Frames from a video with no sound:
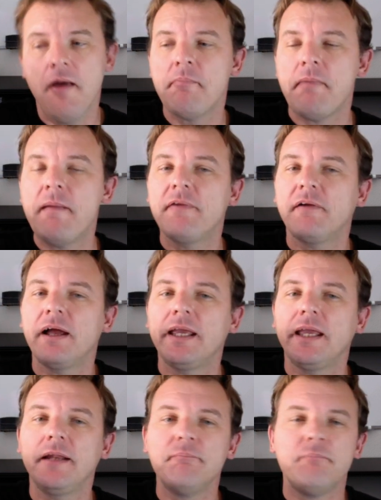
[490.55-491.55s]
Maybe they're not
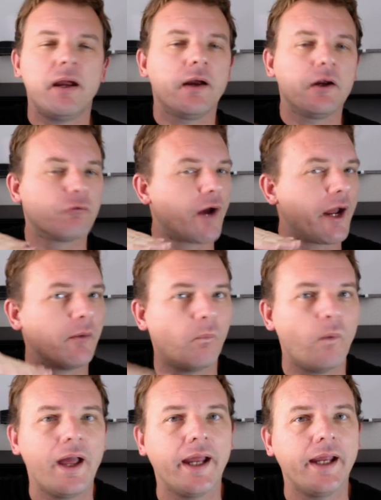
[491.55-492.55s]
getting married right
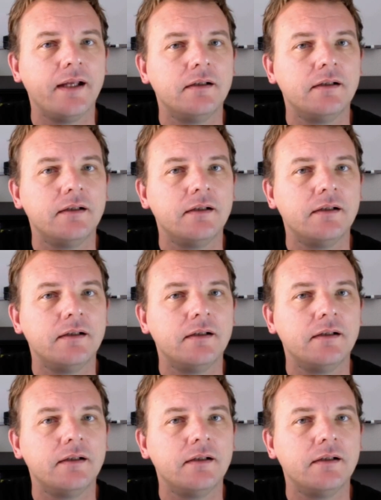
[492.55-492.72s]
away.